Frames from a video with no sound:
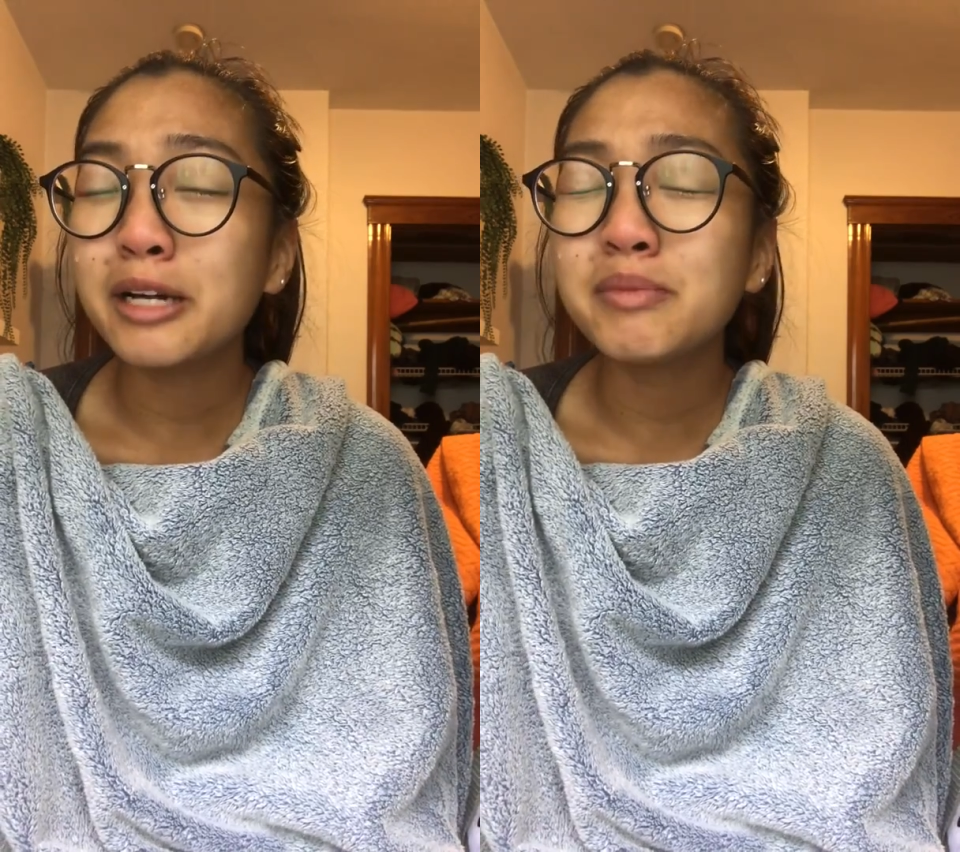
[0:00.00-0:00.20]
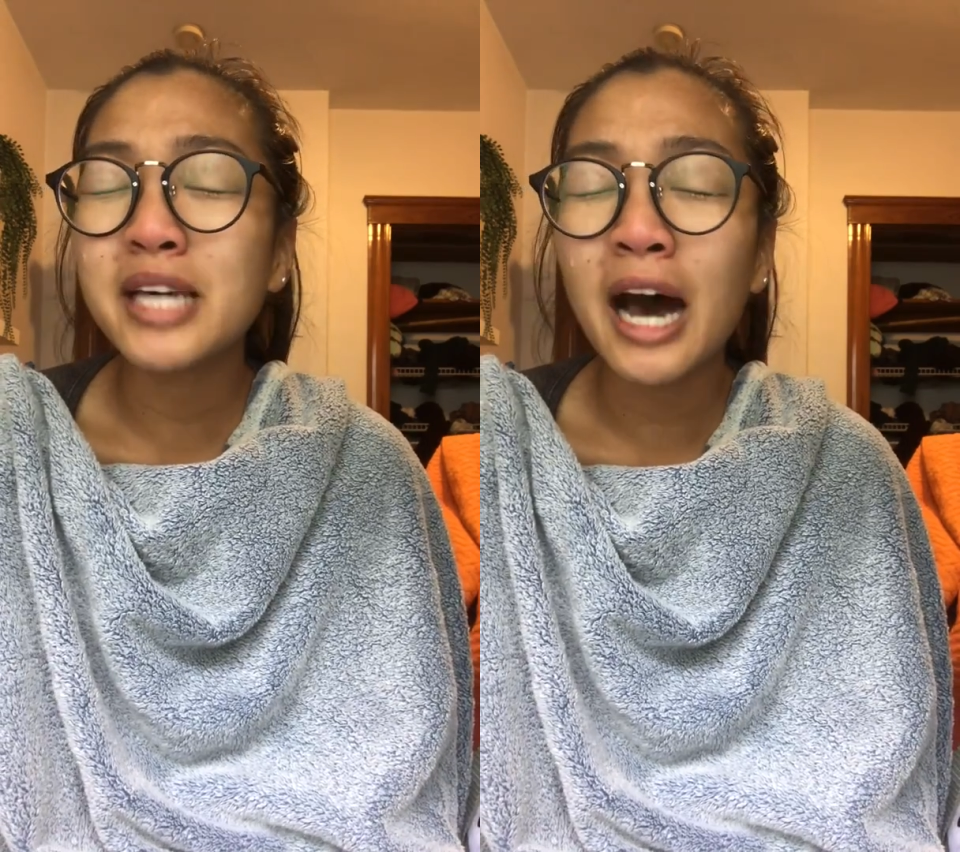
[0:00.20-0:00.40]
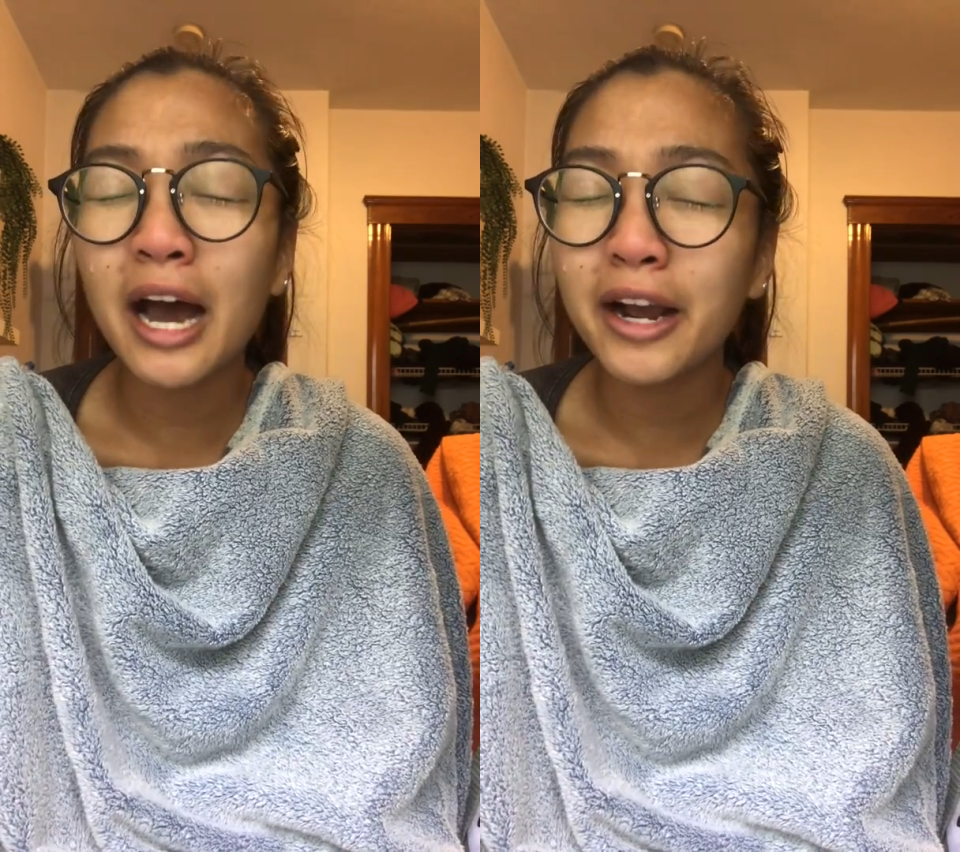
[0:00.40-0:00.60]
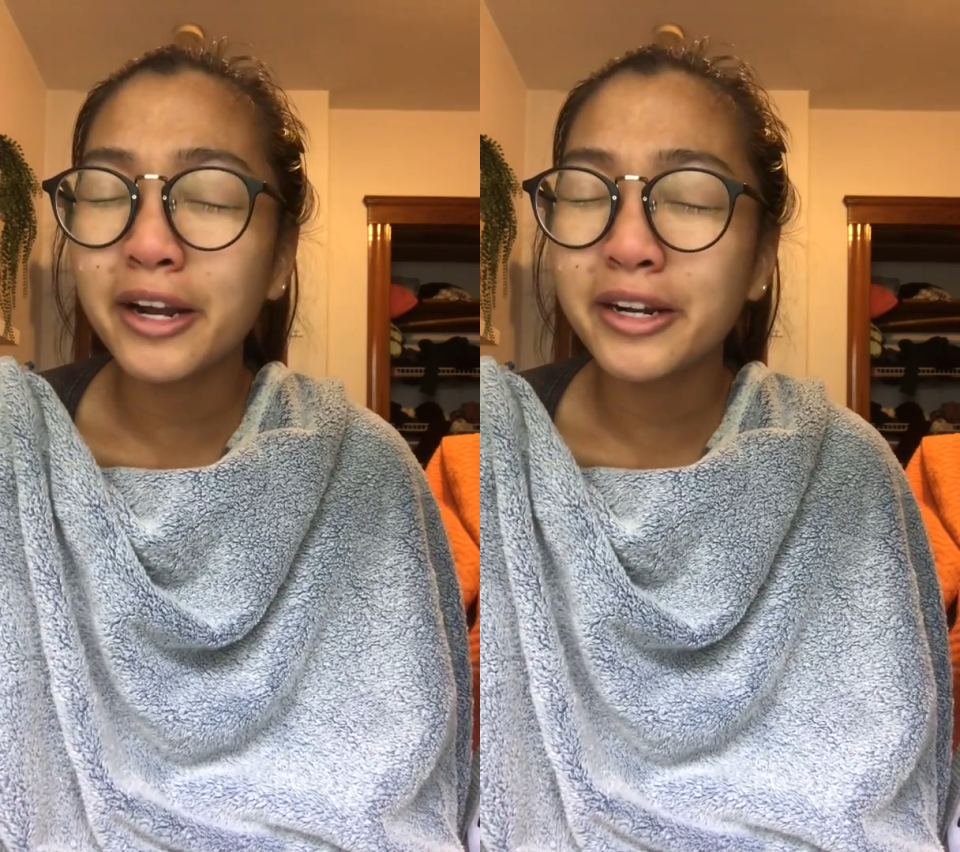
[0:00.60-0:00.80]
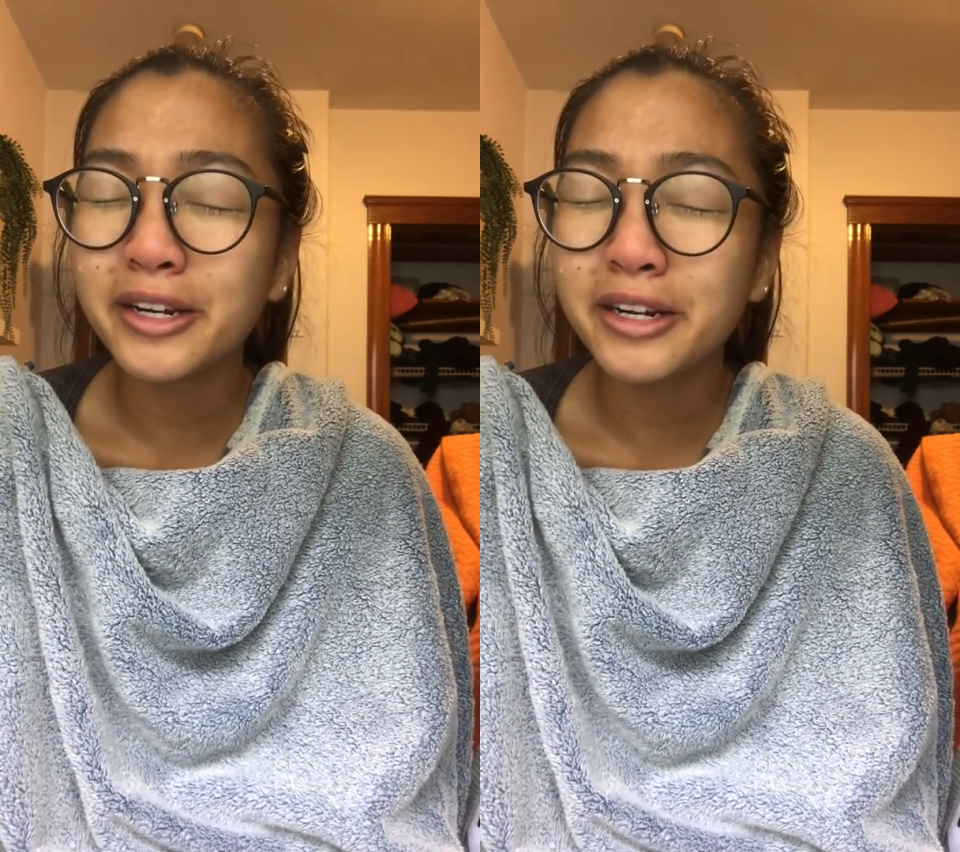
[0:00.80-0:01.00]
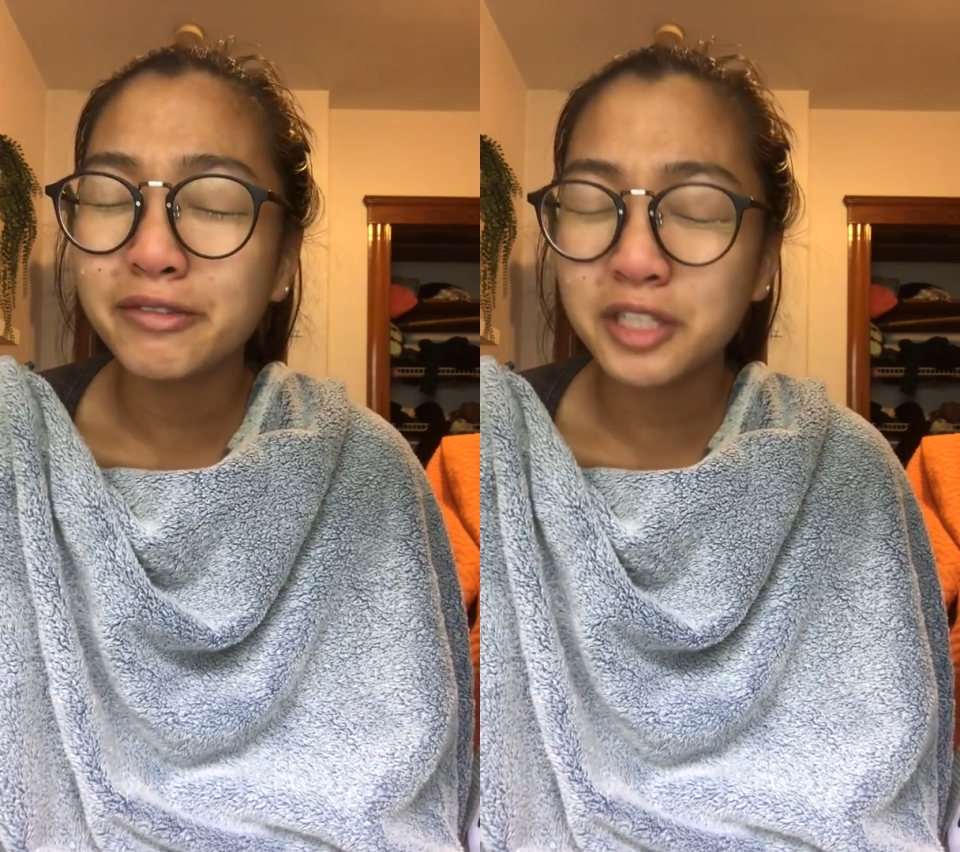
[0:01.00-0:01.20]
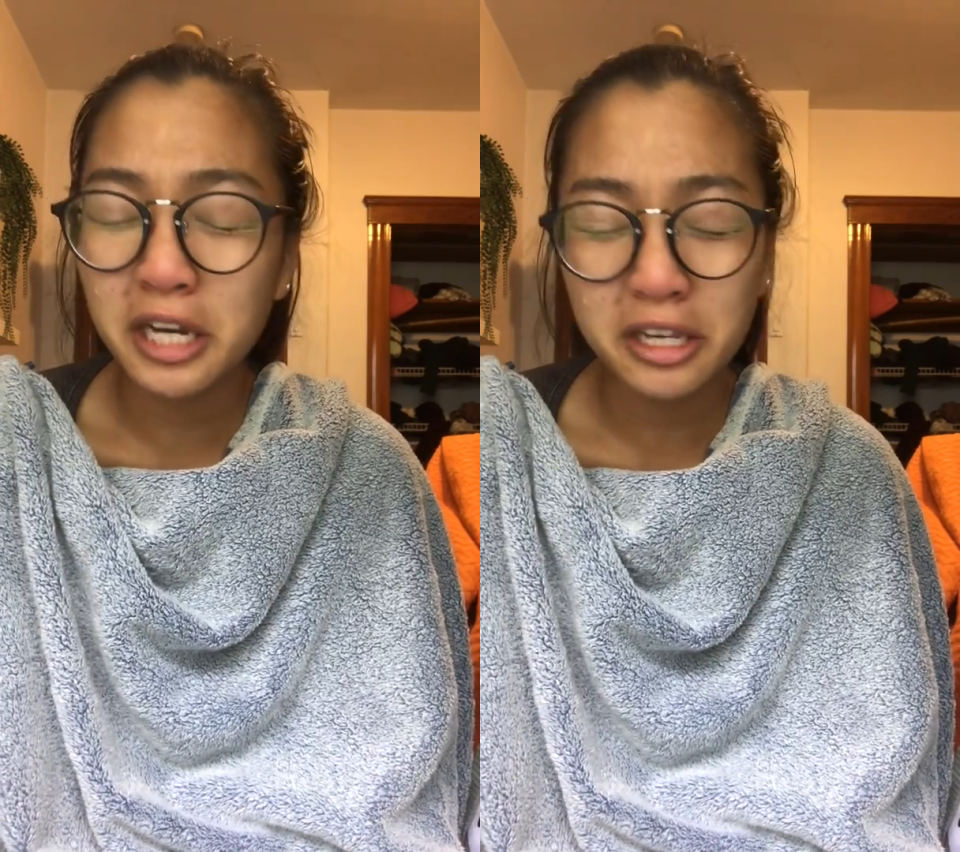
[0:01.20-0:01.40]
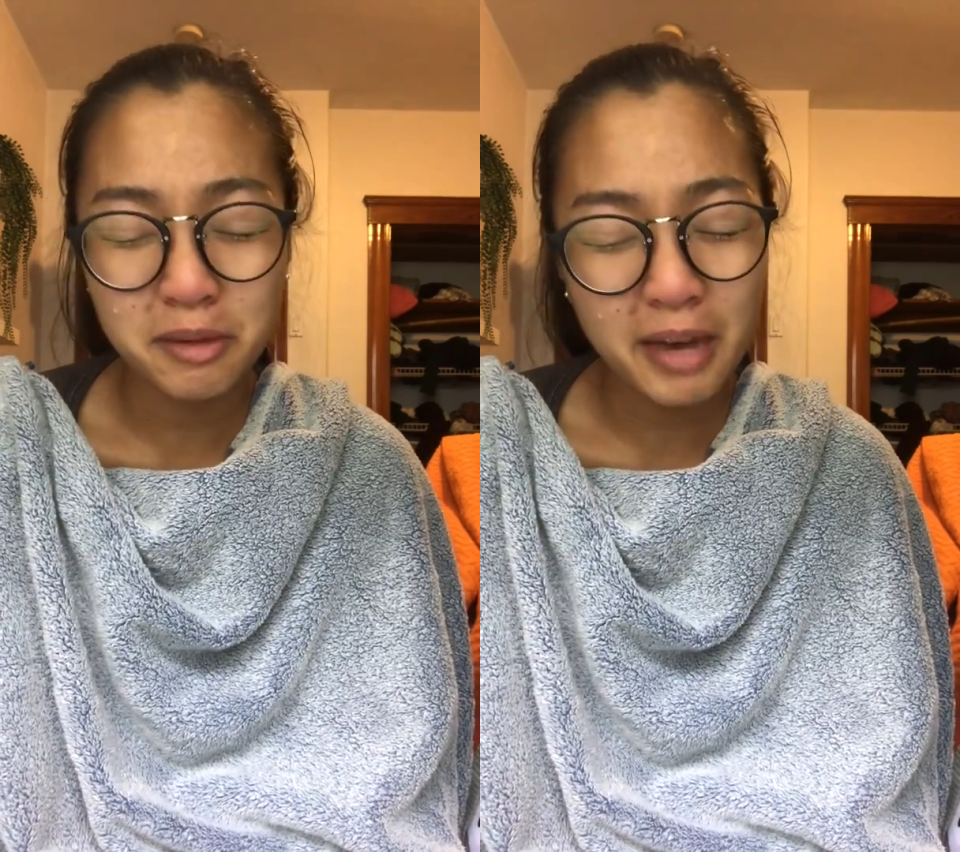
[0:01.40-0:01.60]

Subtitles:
I'm tired of checking